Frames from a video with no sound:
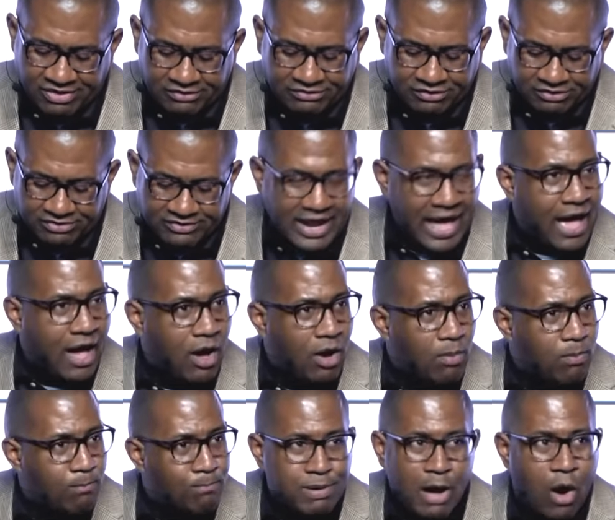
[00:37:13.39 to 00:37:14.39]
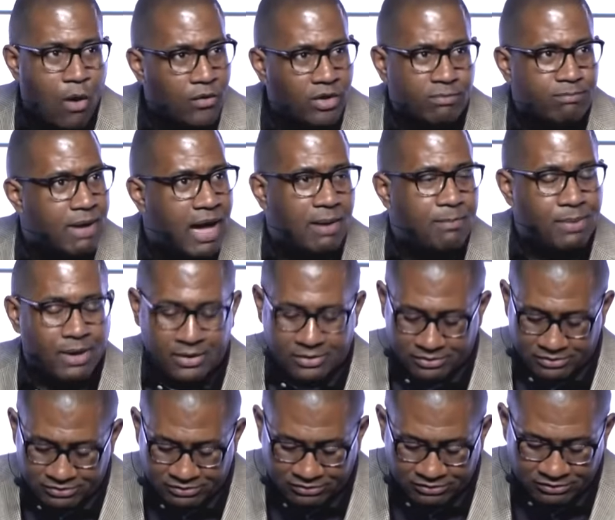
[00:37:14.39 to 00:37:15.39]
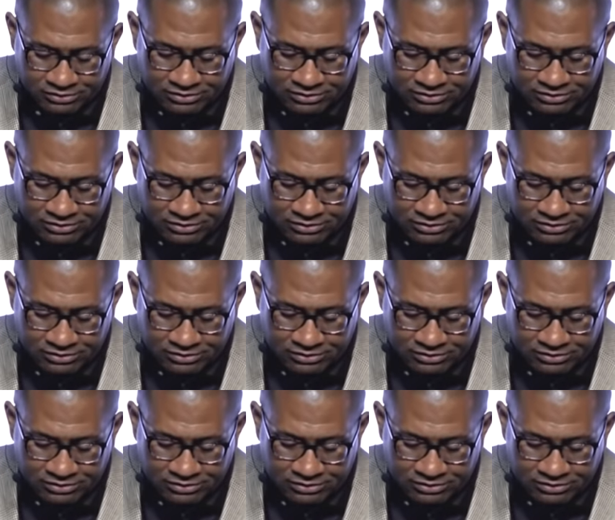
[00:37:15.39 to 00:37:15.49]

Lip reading: "This is now bone of my bone,